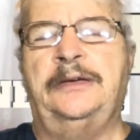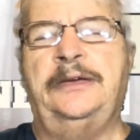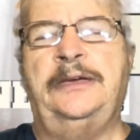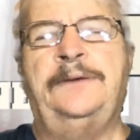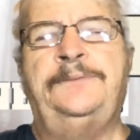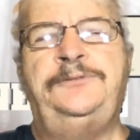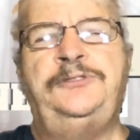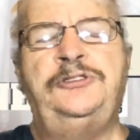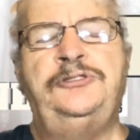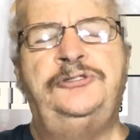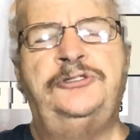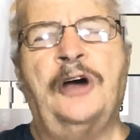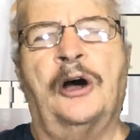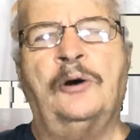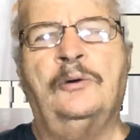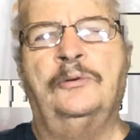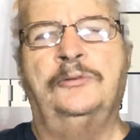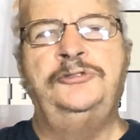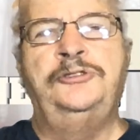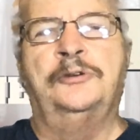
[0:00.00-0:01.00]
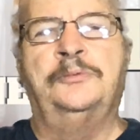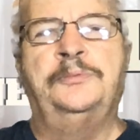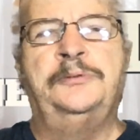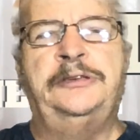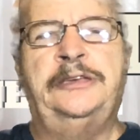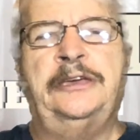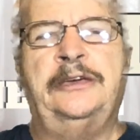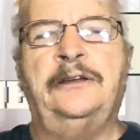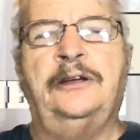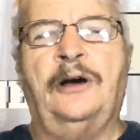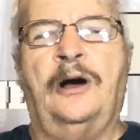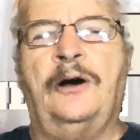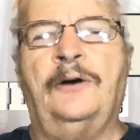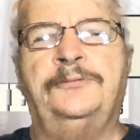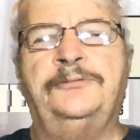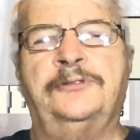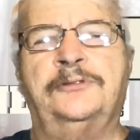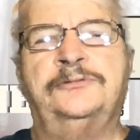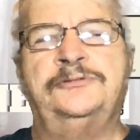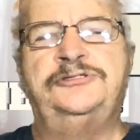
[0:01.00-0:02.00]
If you don't, you'll get
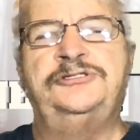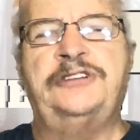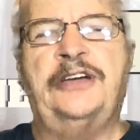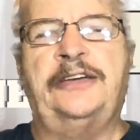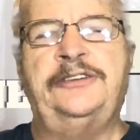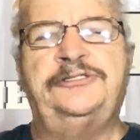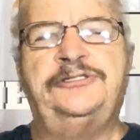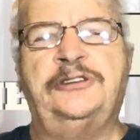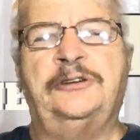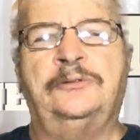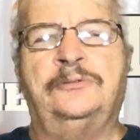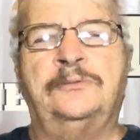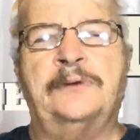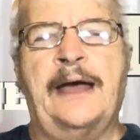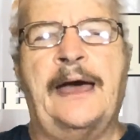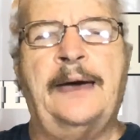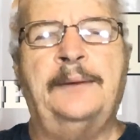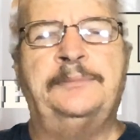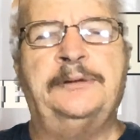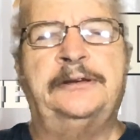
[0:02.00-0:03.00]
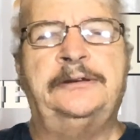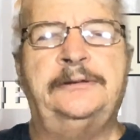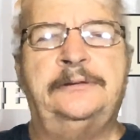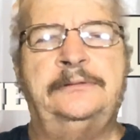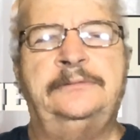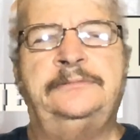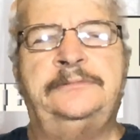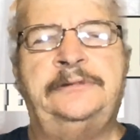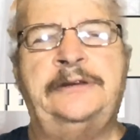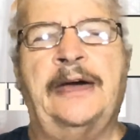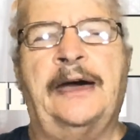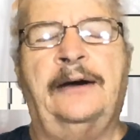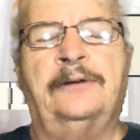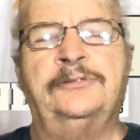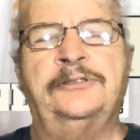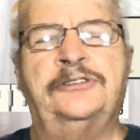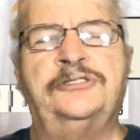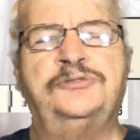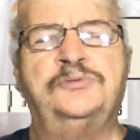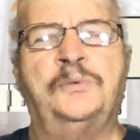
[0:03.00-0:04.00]
off on chasing a rabbit down
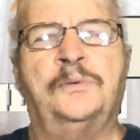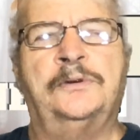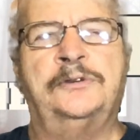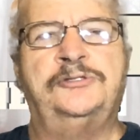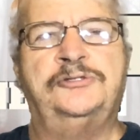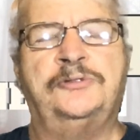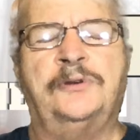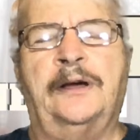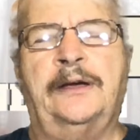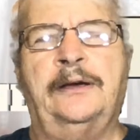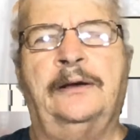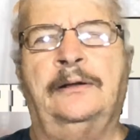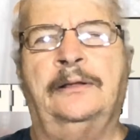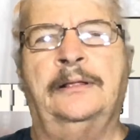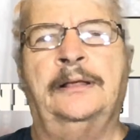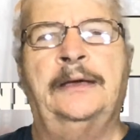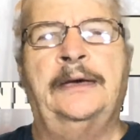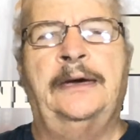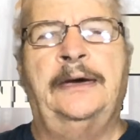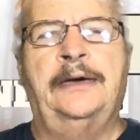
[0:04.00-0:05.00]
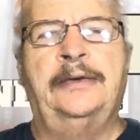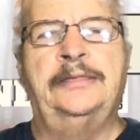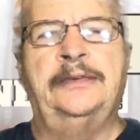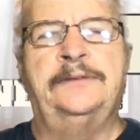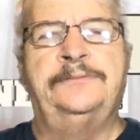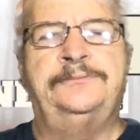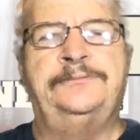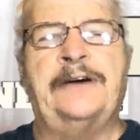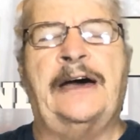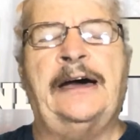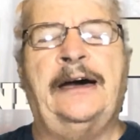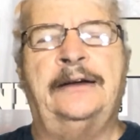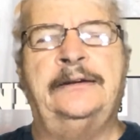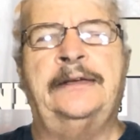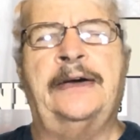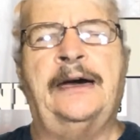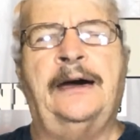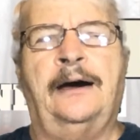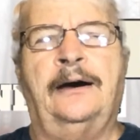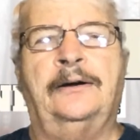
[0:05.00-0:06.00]
this one trail and then find
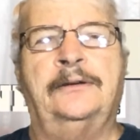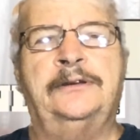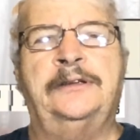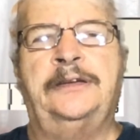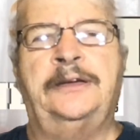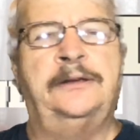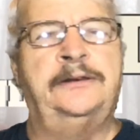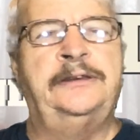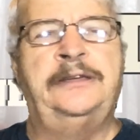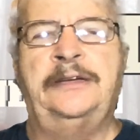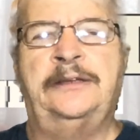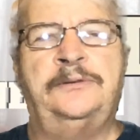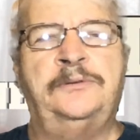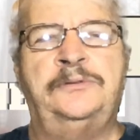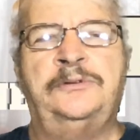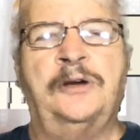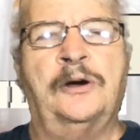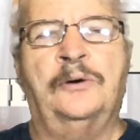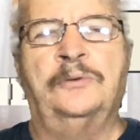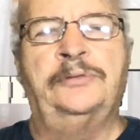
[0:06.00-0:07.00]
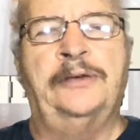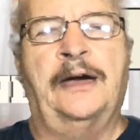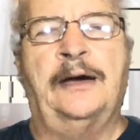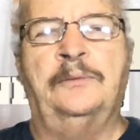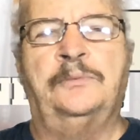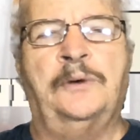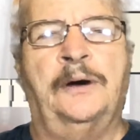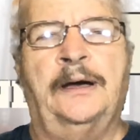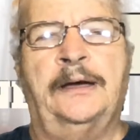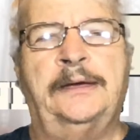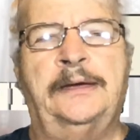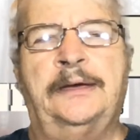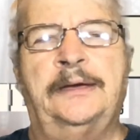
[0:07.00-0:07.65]
out it didn't go that way.